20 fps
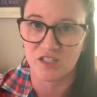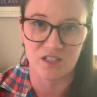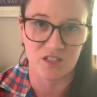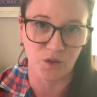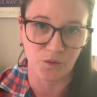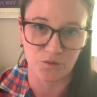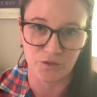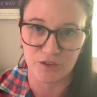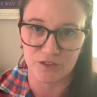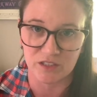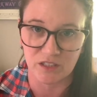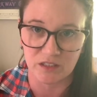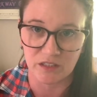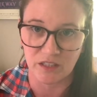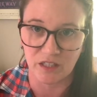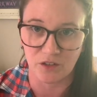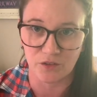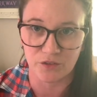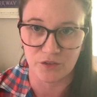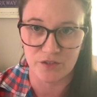is helpful to
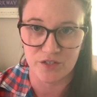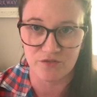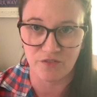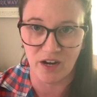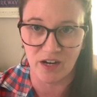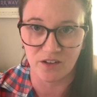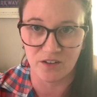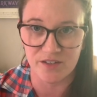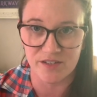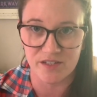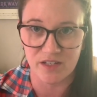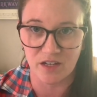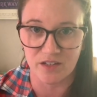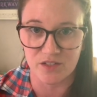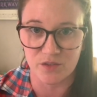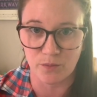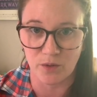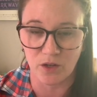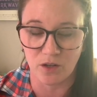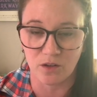clean out those files
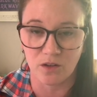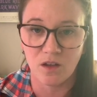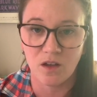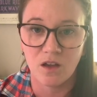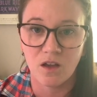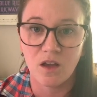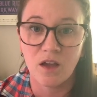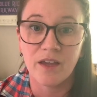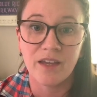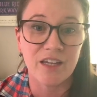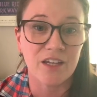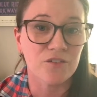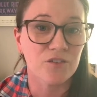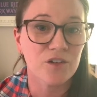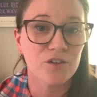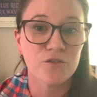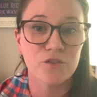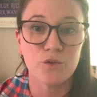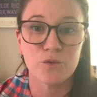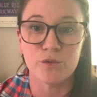as well. Even
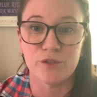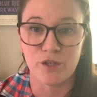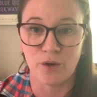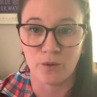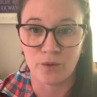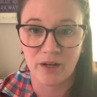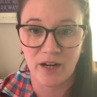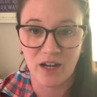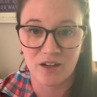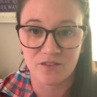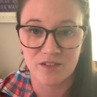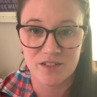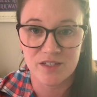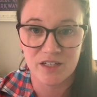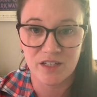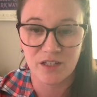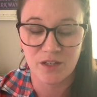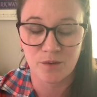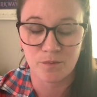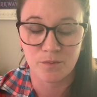if you don't have a
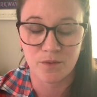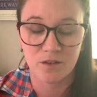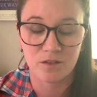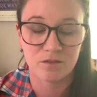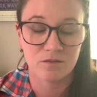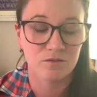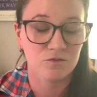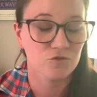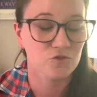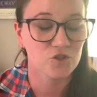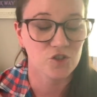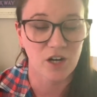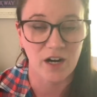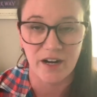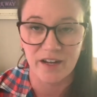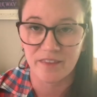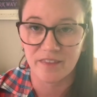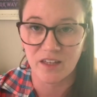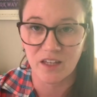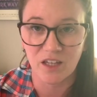team,
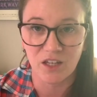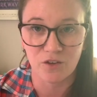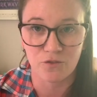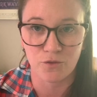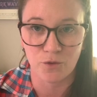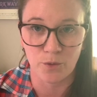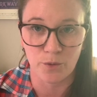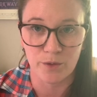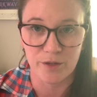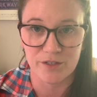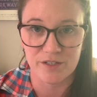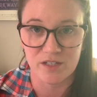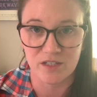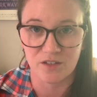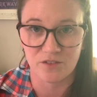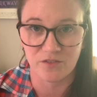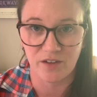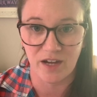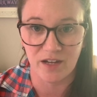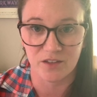try thinking forward to the
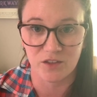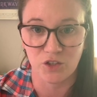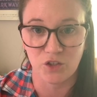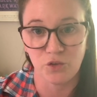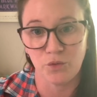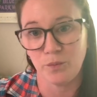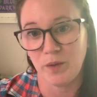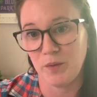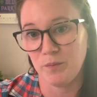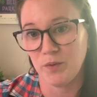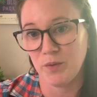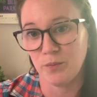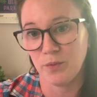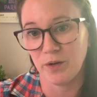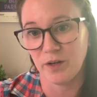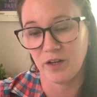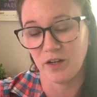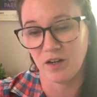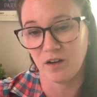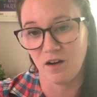fact that you might be
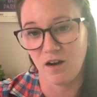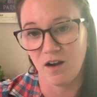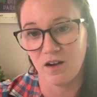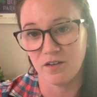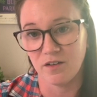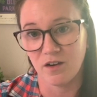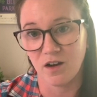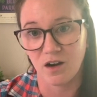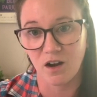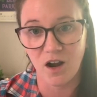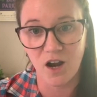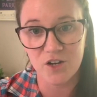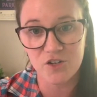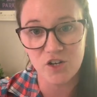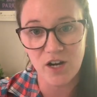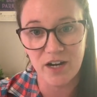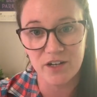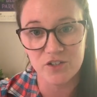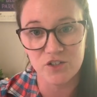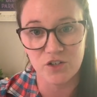bringing on a
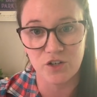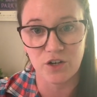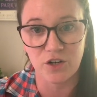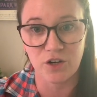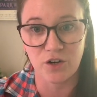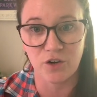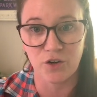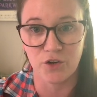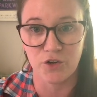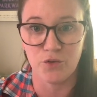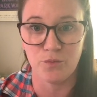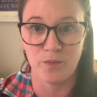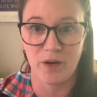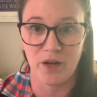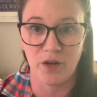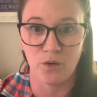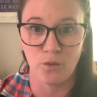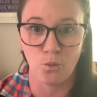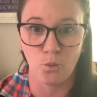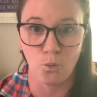contractor, or you
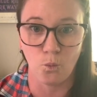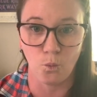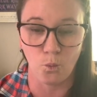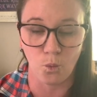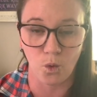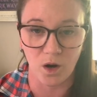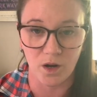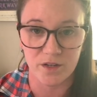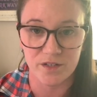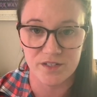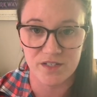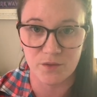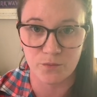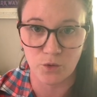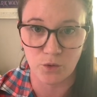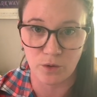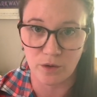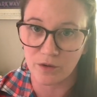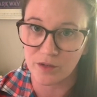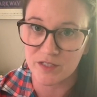might want to
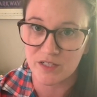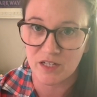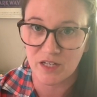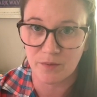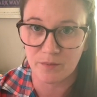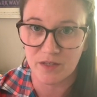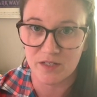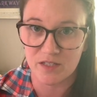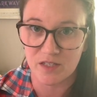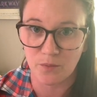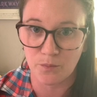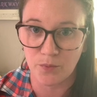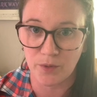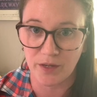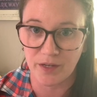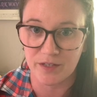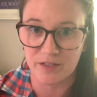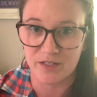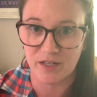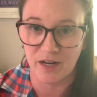grow a team at some
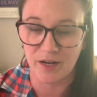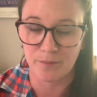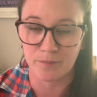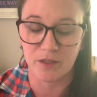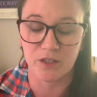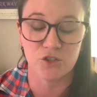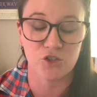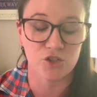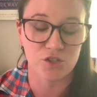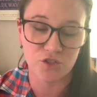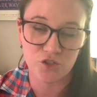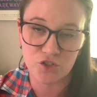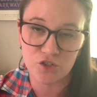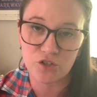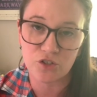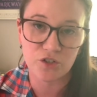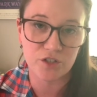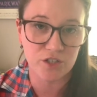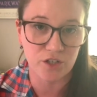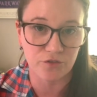point in time. Like, just do
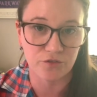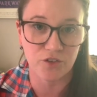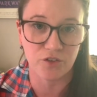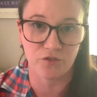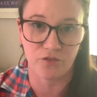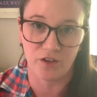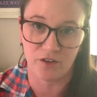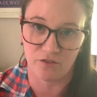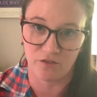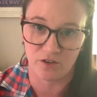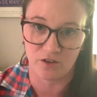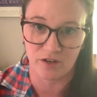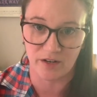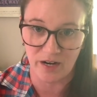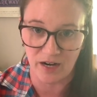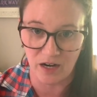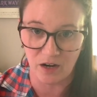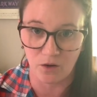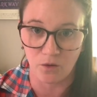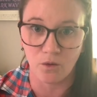yourself the favor
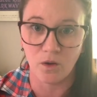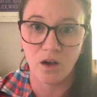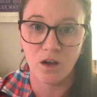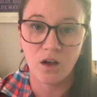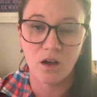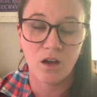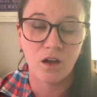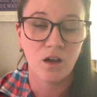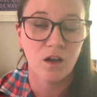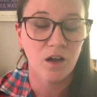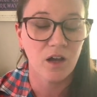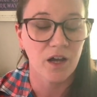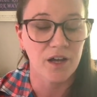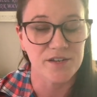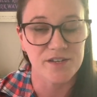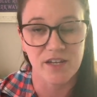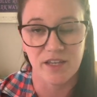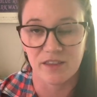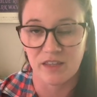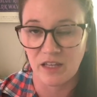now and
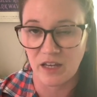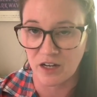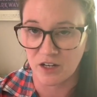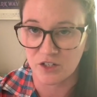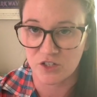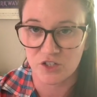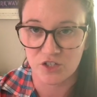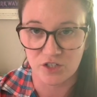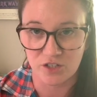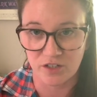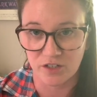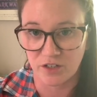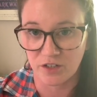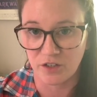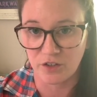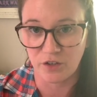take the extra,